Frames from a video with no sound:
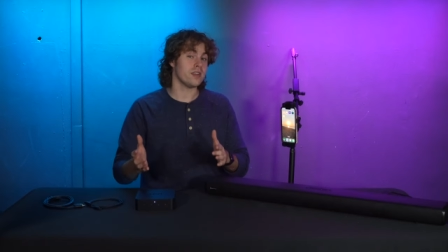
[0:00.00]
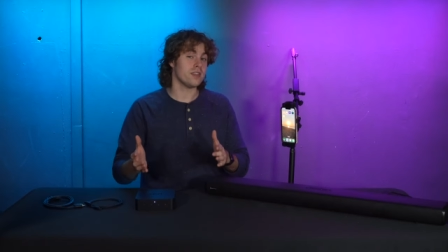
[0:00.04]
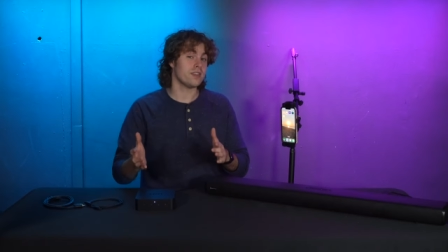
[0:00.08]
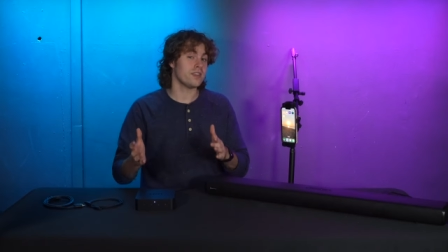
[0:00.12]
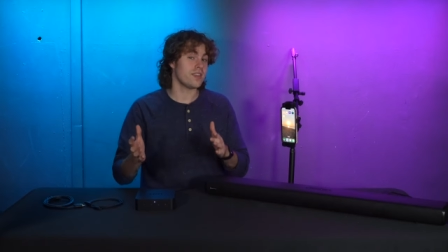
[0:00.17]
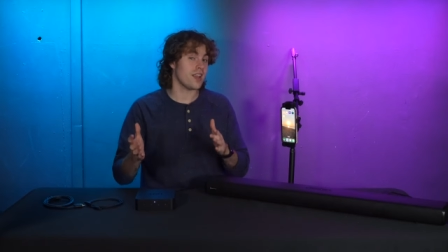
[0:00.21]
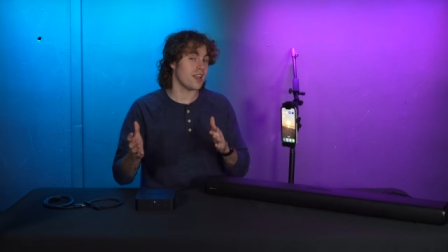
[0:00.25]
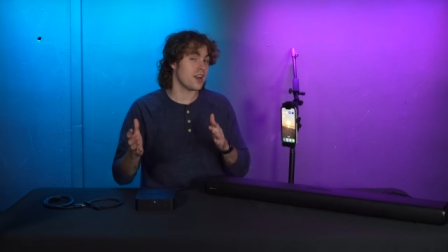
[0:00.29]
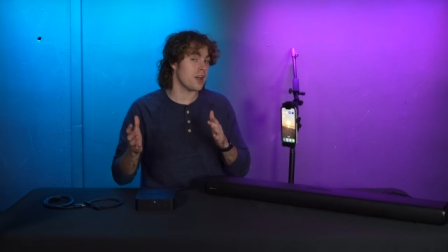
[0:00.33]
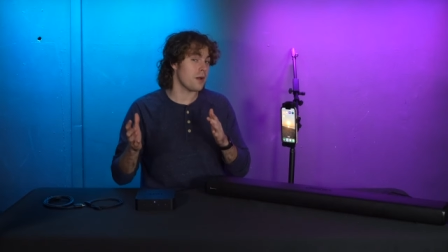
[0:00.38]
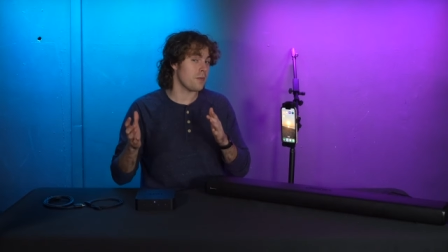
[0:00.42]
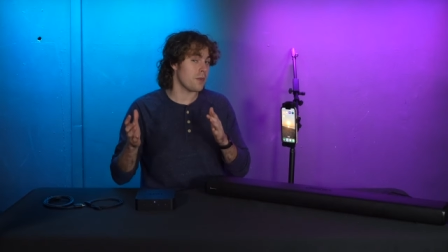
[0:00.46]
can
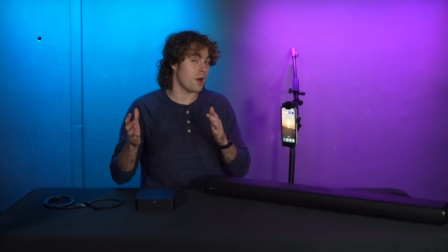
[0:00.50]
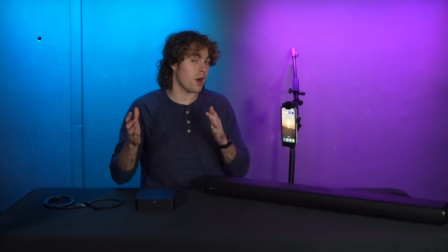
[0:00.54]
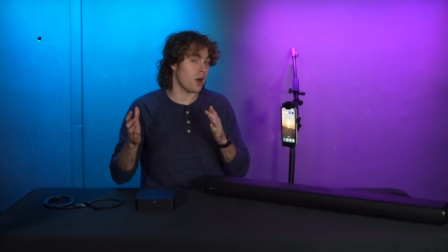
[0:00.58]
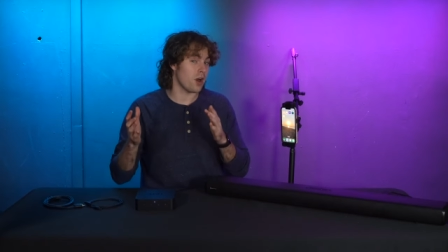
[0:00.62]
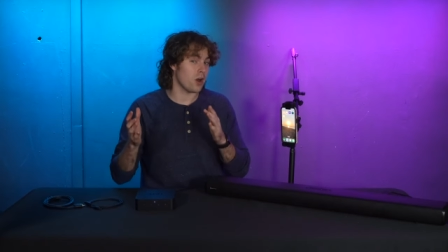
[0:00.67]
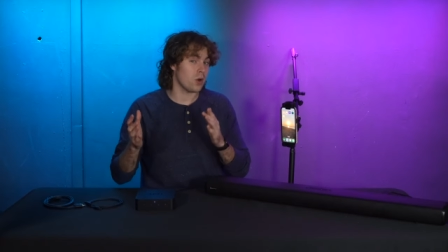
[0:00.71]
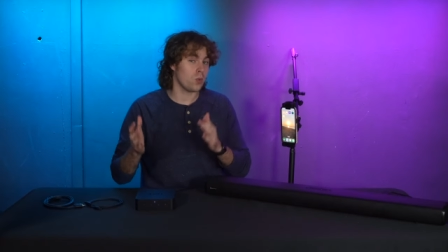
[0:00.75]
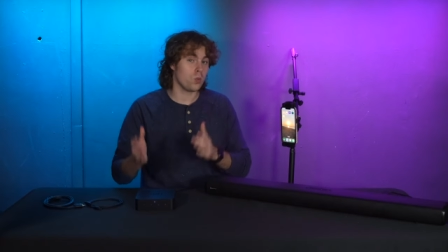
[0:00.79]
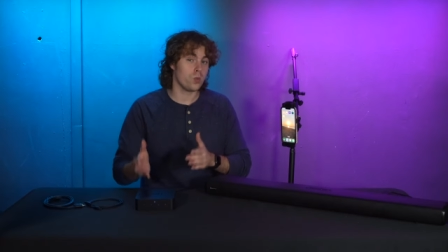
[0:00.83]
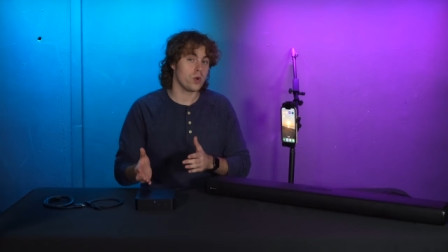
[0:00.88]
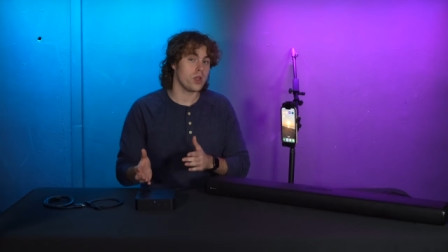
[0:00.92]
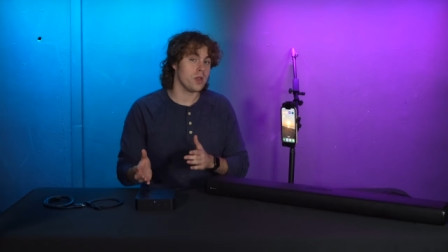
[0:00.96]
set up
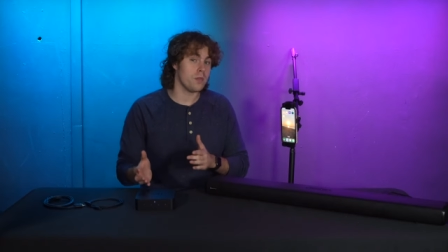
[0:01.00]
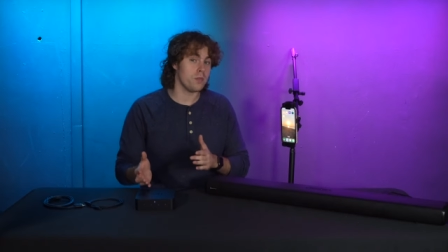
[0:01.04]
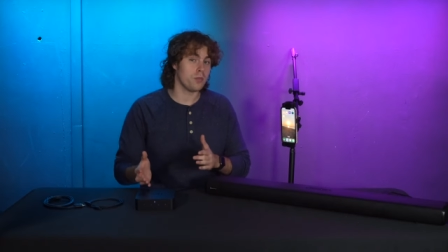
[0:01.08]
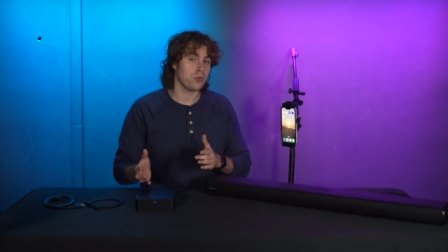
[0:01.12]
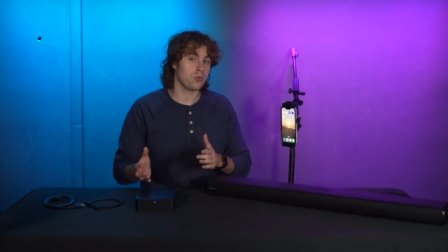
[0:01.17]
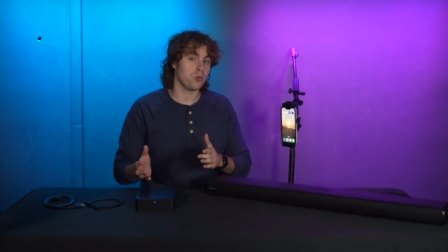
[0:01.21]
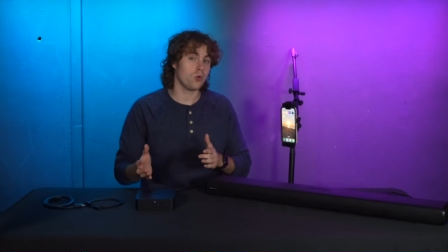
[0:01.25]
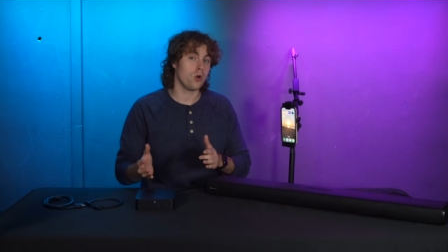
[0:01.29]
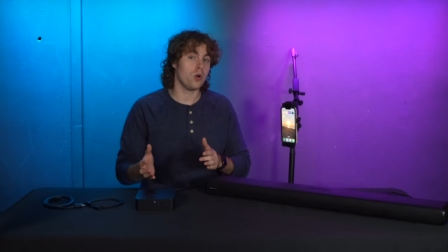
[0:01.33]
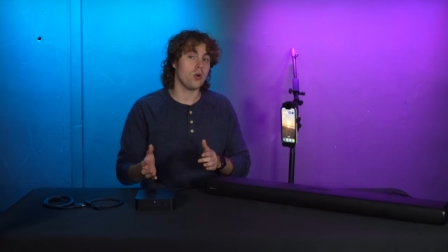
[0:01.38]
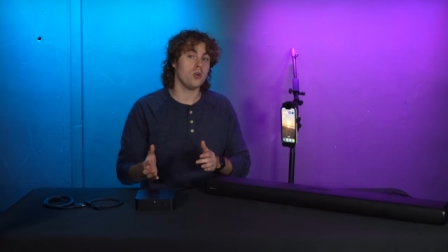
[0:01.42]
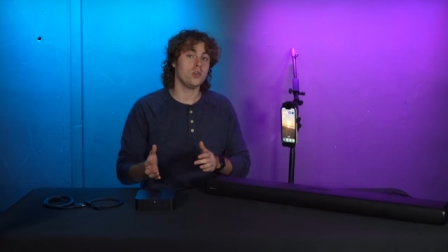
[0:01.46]
our WiiM
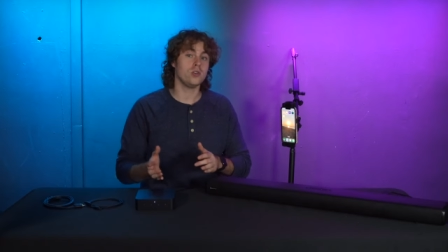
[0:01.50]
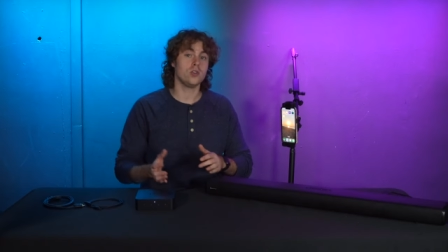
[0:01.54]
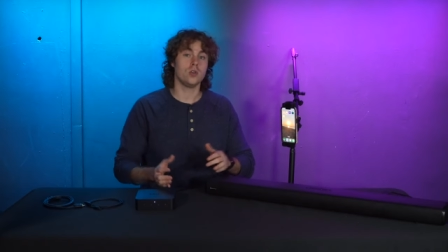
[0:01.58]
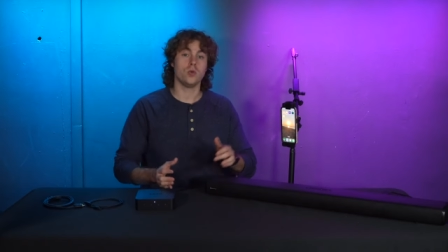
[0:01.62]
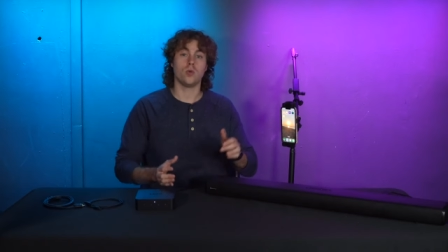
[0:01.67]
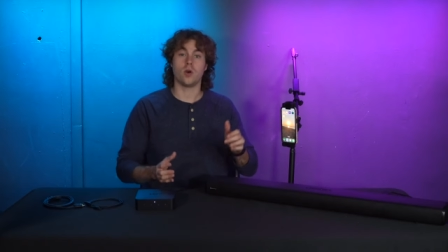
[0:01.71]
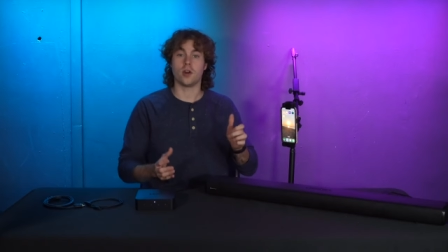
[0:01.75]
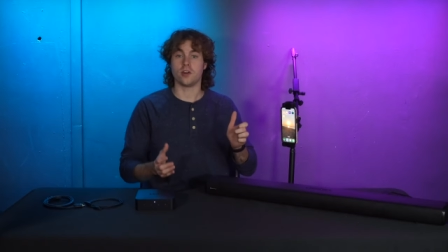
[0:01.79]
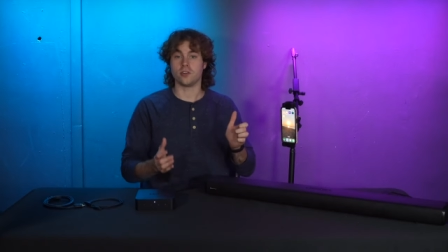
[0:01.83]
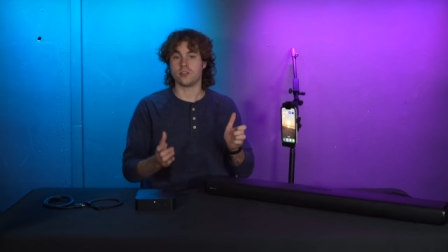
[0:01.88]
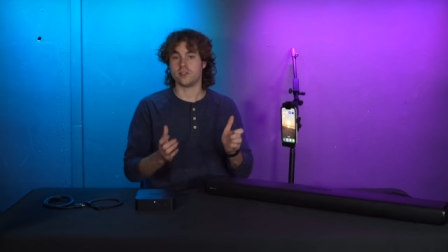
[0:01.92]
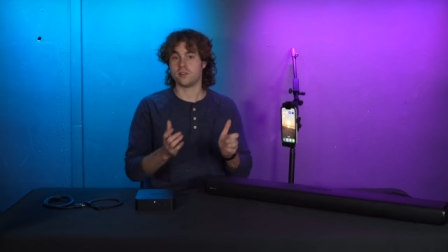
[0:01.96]
Pro
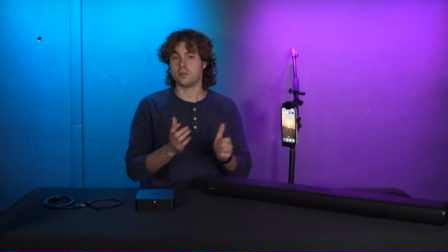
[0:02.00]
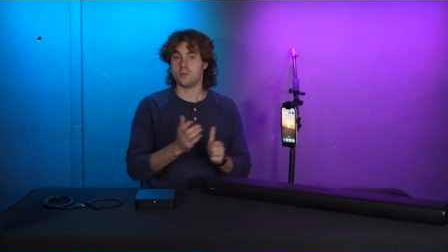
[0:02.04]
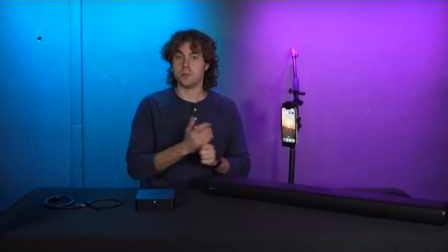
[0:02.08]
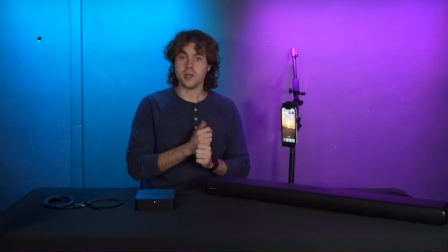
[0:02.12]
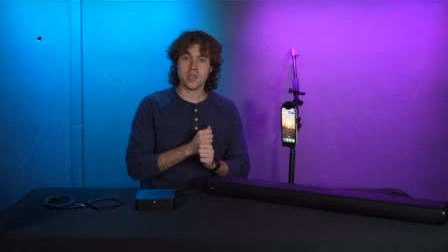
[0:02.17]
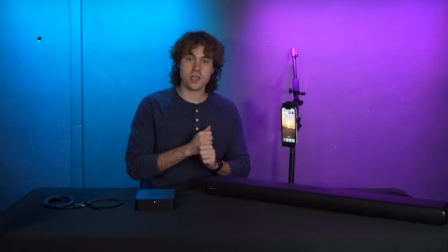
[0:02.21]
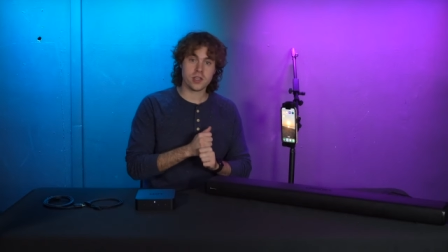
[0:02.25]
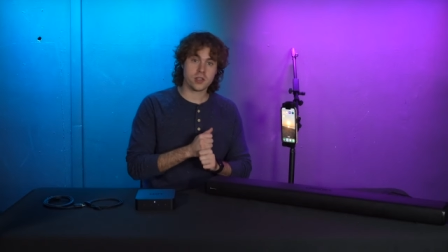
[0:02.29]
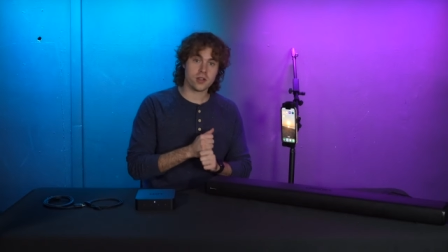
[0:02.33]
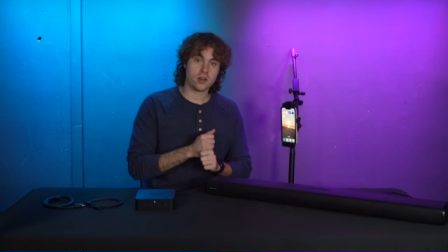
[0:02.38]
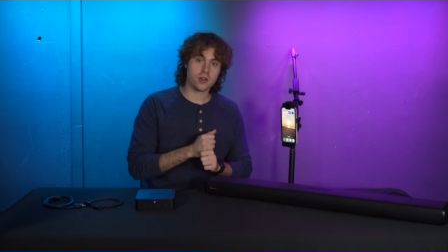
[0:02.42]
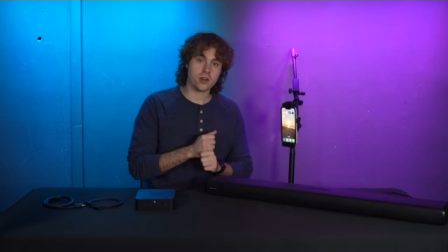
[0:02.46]
to our
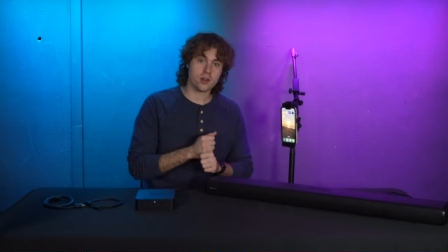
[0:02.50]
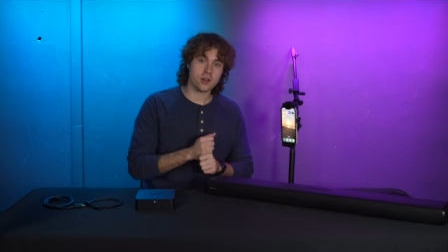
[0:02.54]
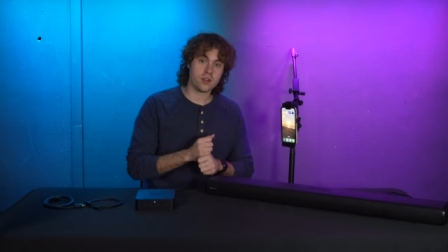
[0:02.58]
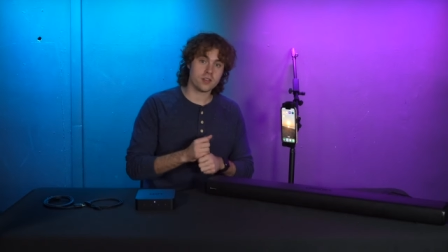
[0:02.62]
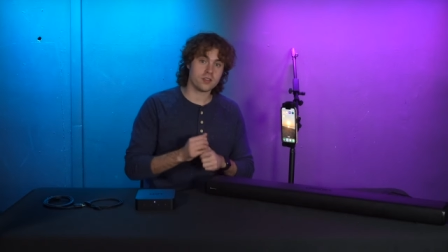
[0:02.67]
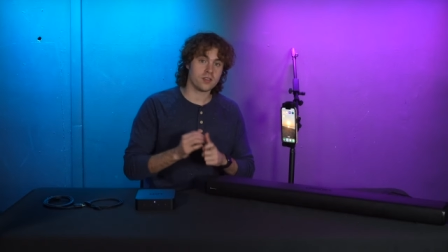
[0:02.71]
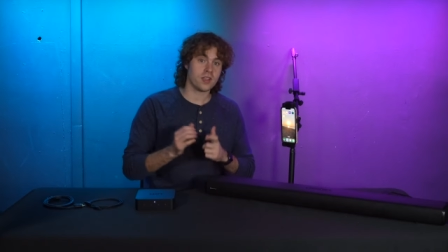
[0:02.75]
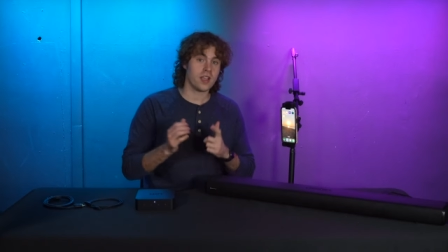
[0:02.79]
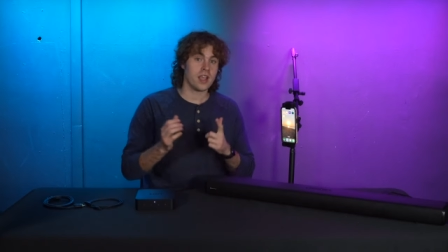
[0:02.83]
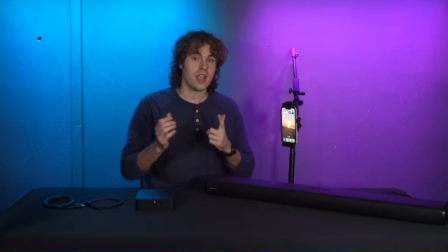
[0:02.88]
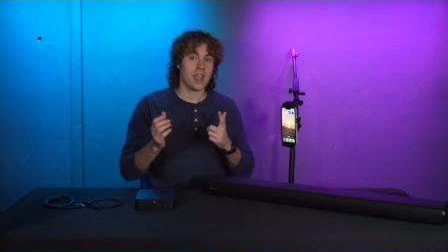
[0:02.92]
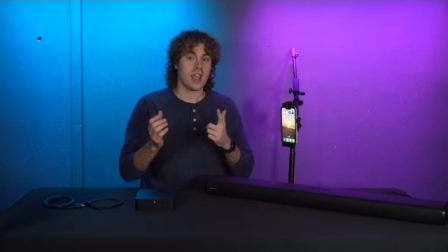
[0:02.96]

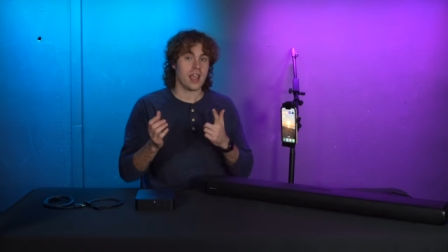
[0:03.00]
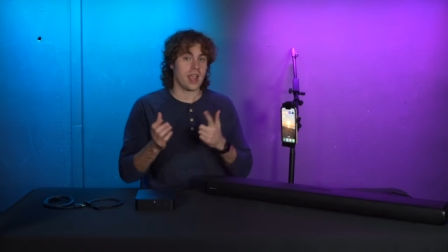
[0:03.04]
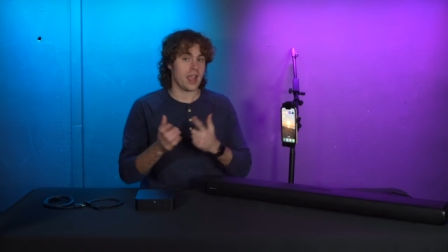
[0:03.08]
speakers,